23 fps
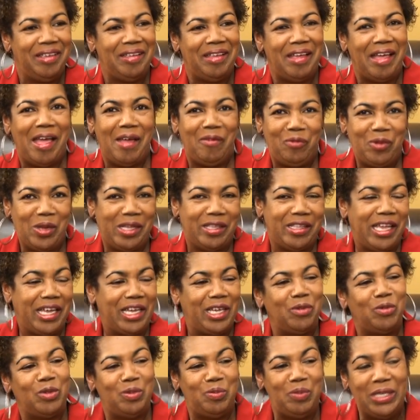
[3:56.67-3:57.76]
I felt like it
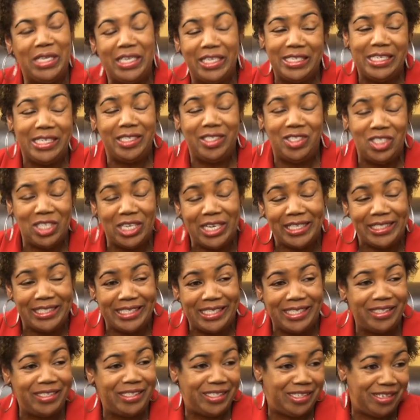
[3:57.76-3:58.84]
would be an
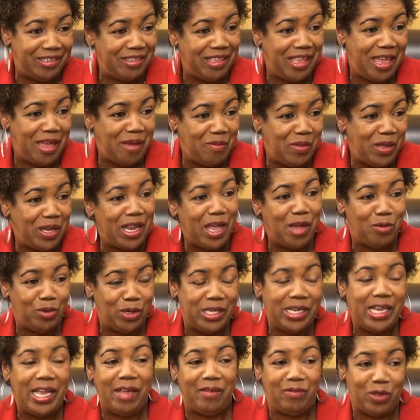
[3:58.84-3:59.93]
injustice to them that I wouldn't
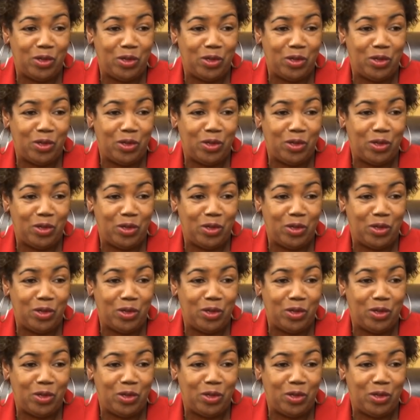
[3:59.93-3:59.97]
have the